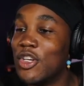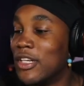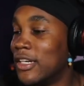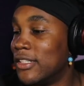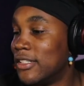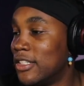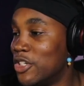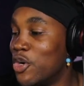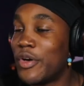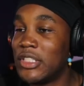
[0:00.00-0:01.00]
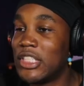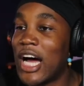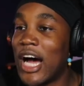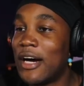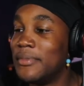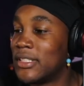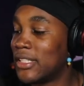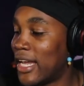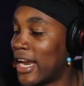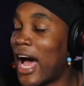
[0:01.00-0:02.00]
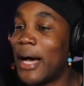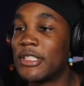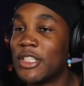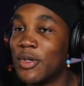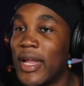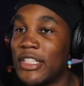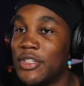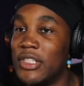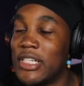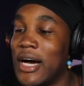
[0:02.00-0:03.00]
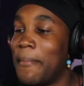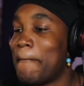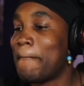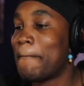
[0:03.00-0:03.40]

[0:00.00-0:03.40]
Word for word: the your job's an obstacle at your job,